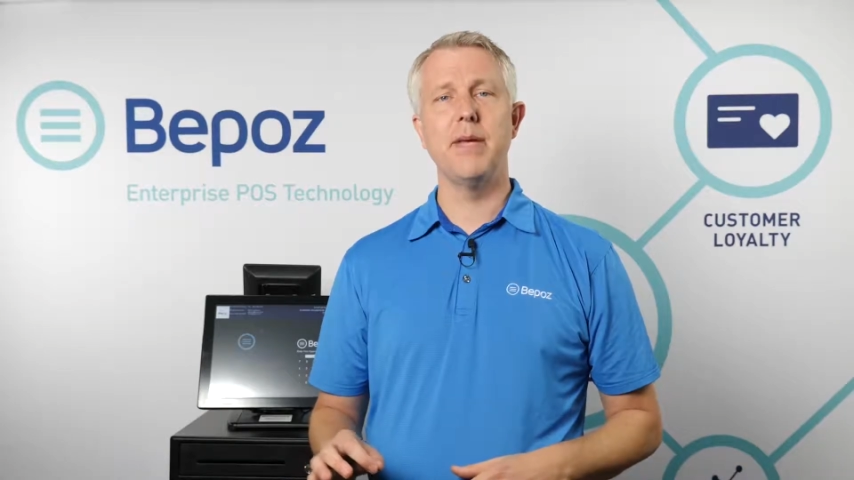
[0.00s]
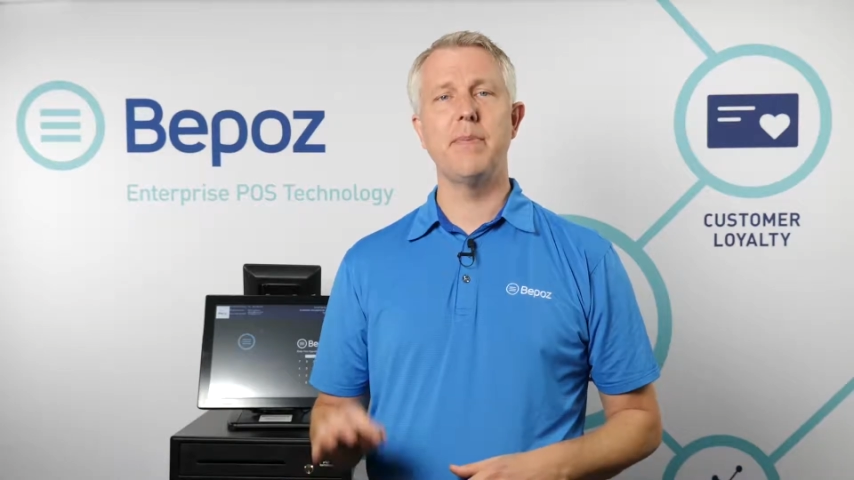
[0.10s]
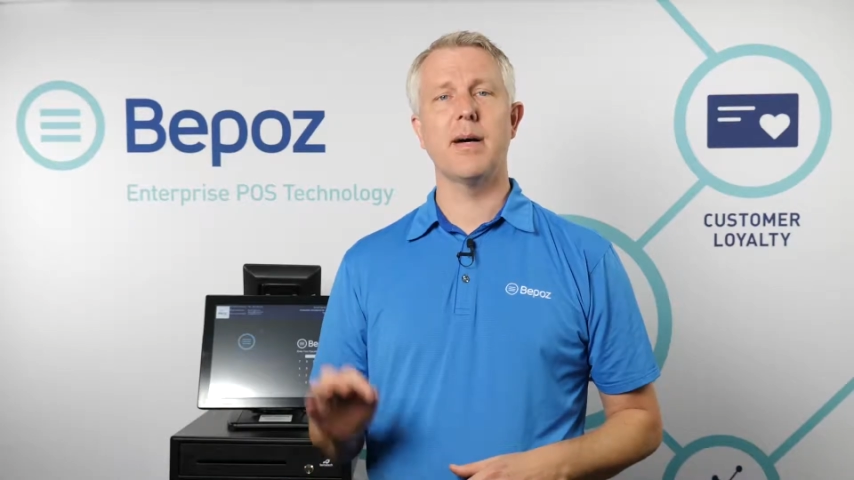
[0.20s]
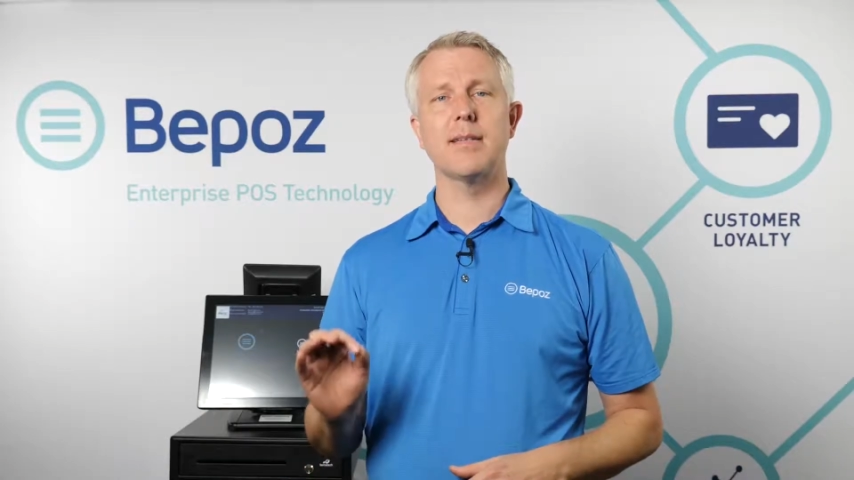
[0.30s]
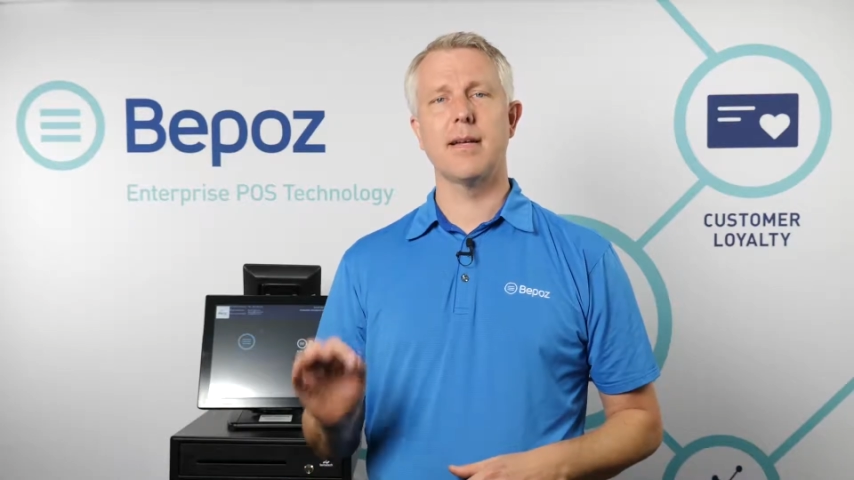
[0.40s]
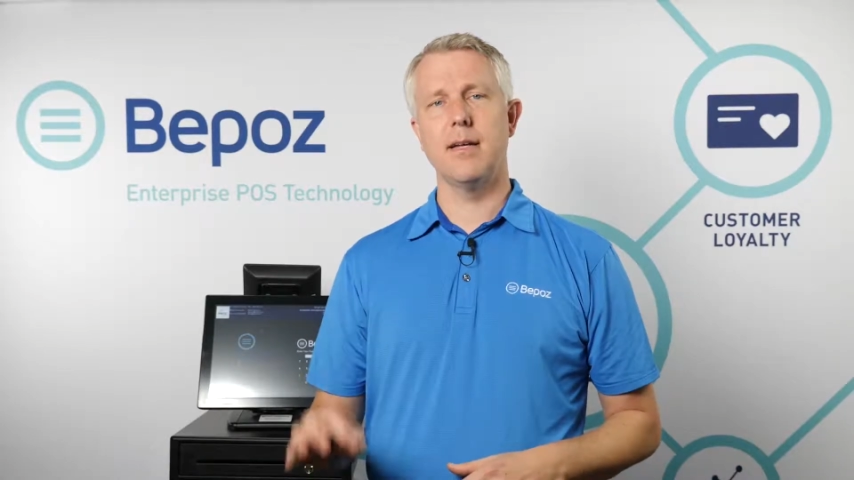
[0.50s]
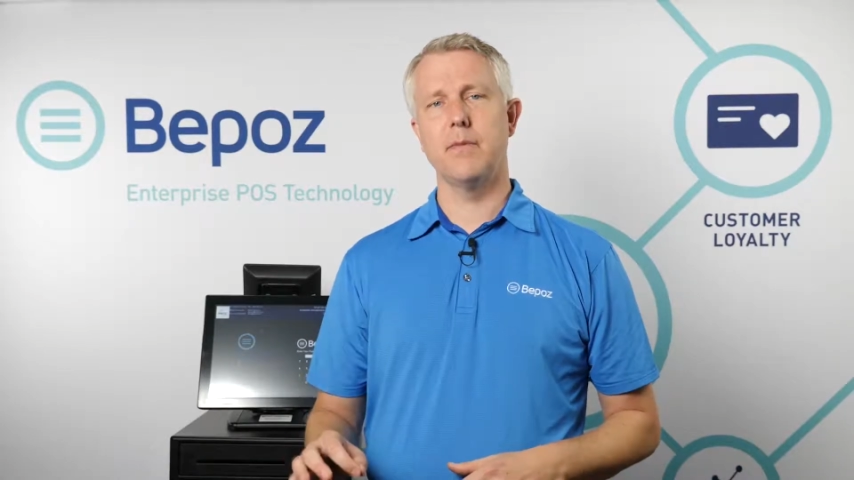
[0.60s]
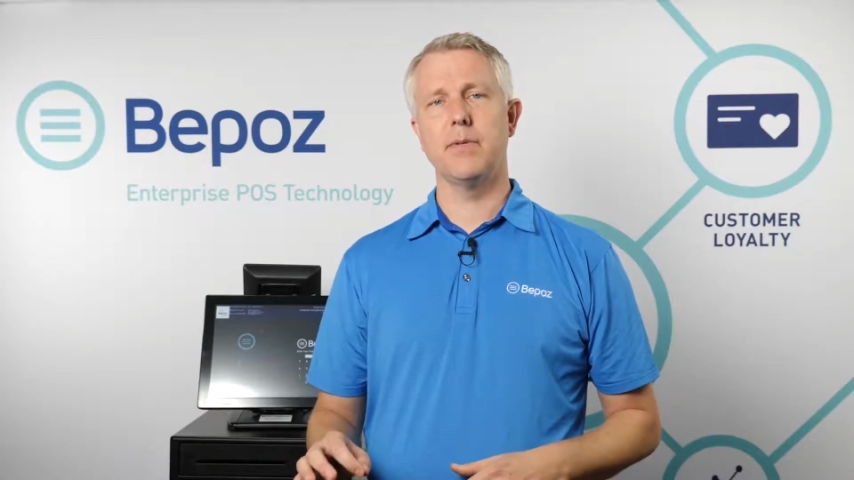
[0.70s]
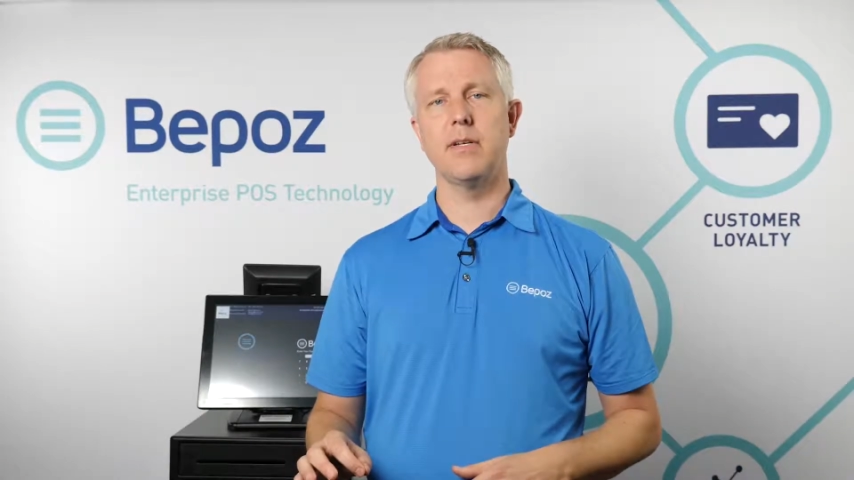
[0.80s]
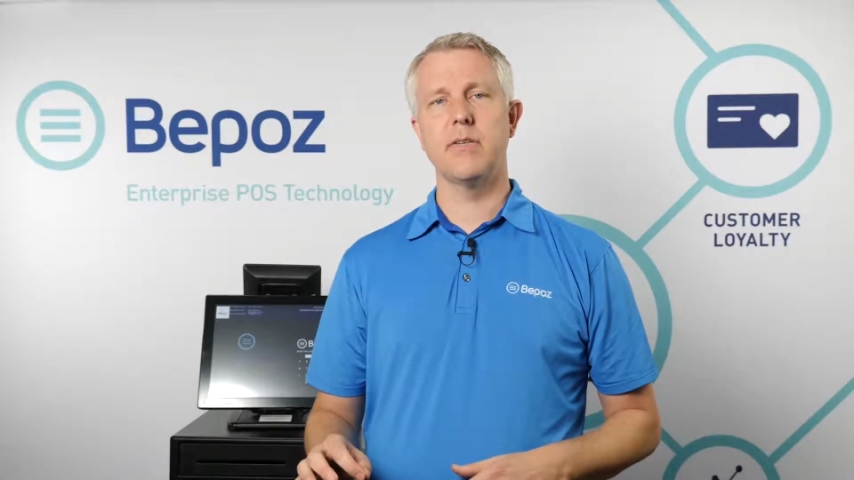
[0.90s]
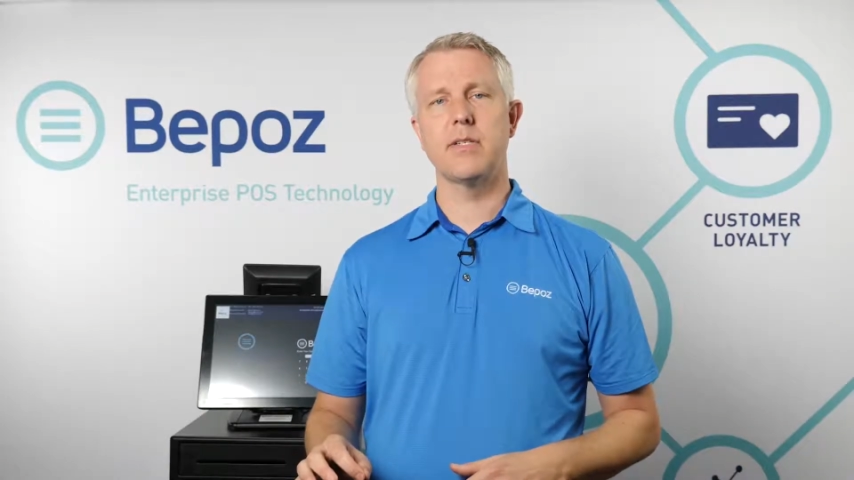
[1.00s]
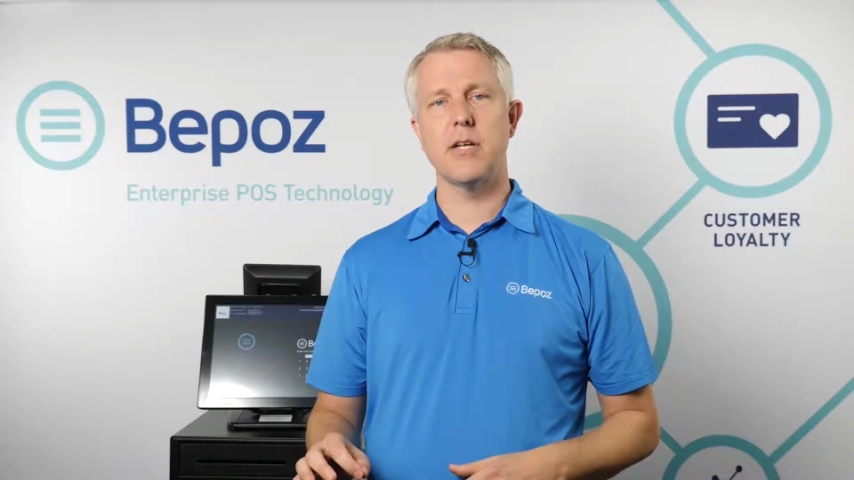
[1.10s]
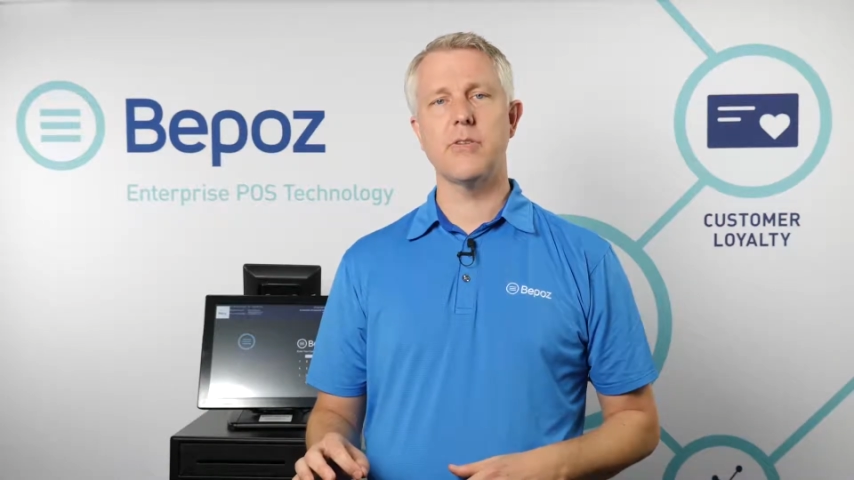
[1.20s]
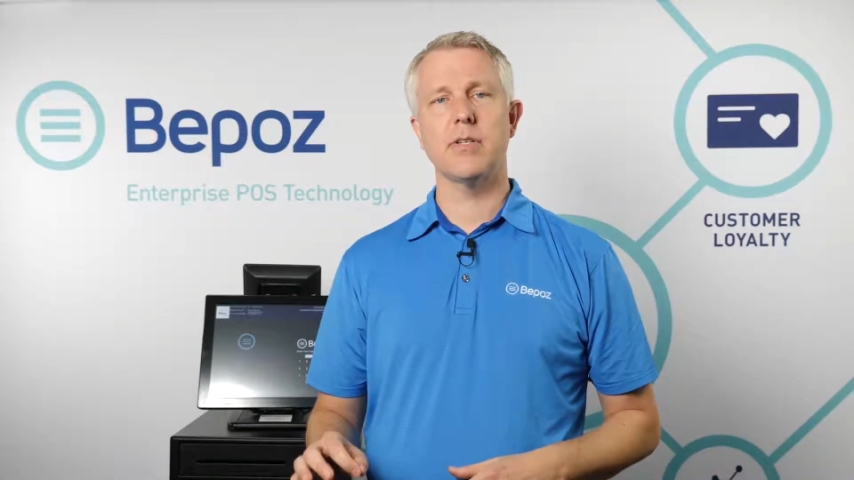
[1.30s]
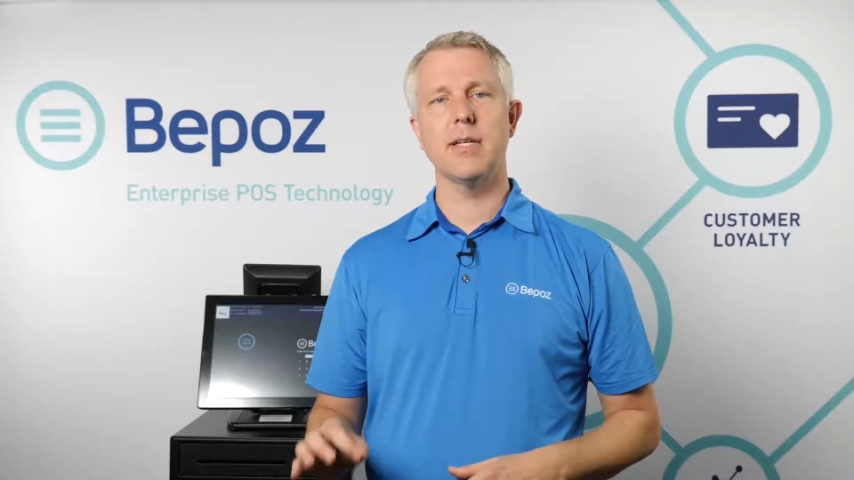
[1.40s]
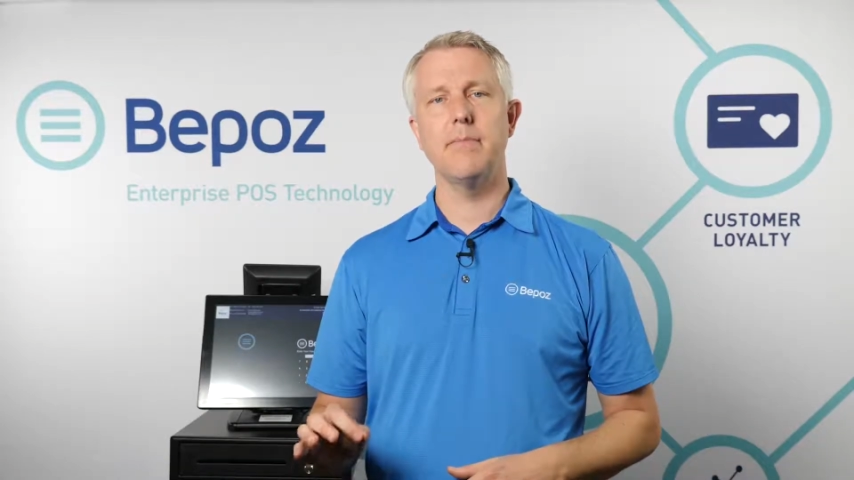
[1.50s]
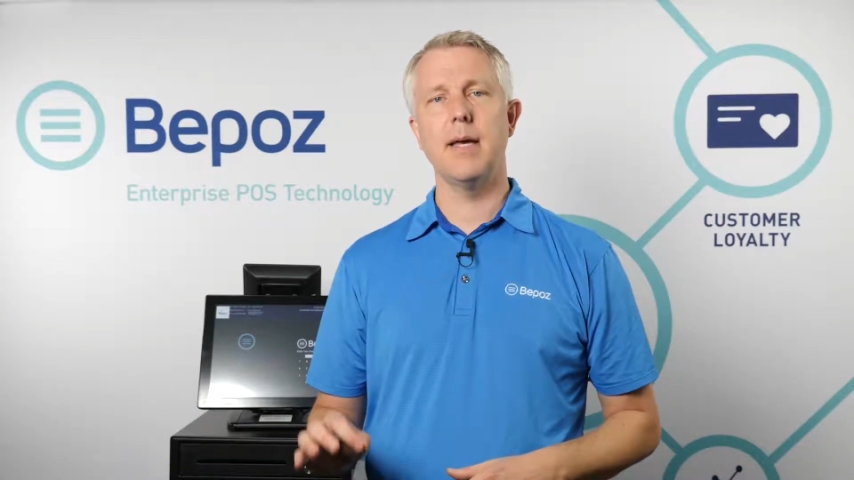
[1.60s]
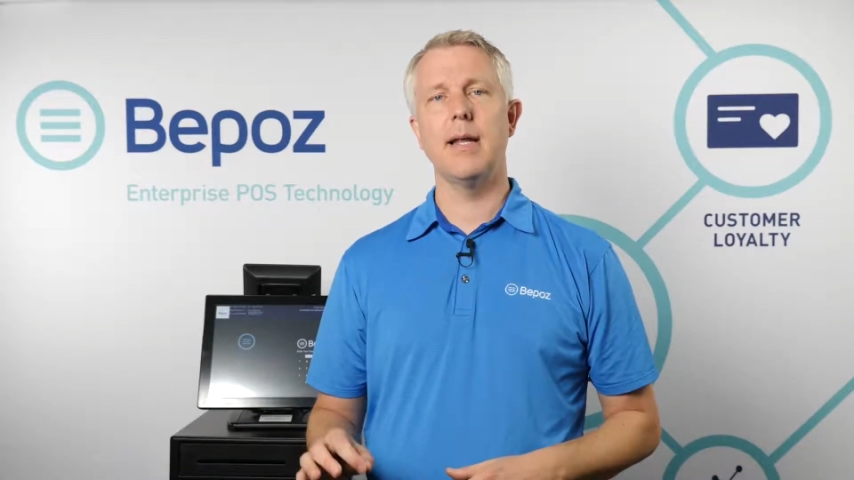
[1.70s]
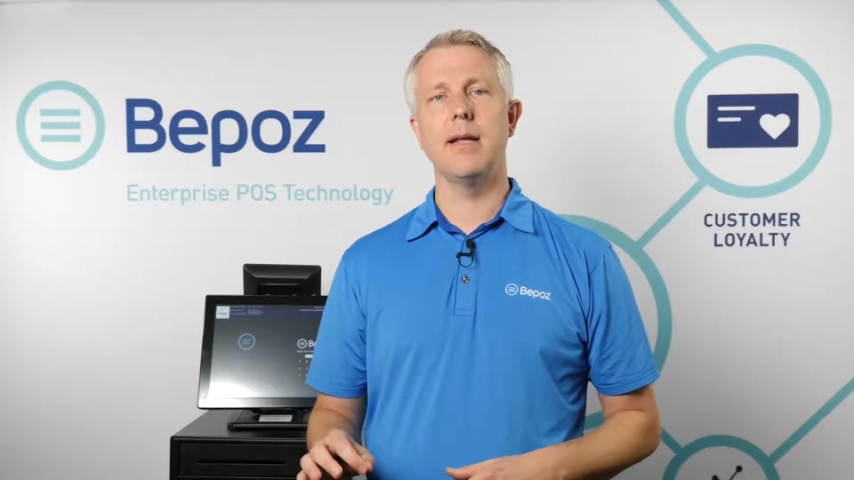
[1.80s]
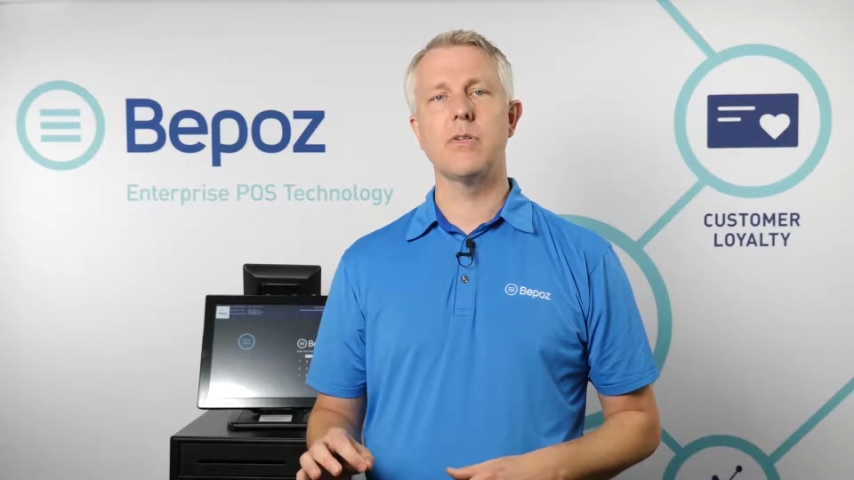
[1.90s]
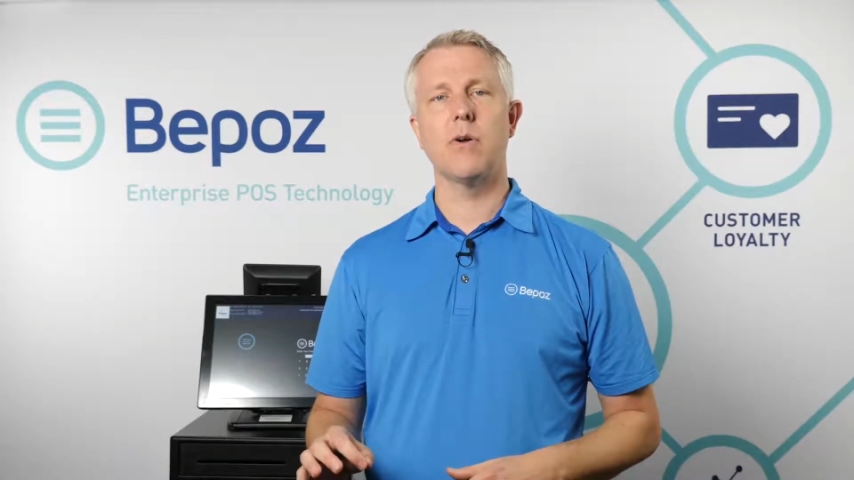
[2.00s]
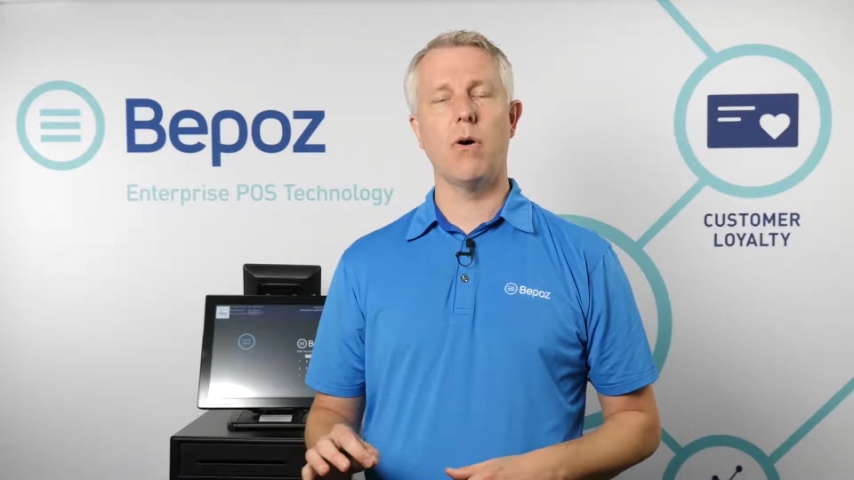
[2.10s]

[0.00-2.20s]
BPOS can help you centrally manage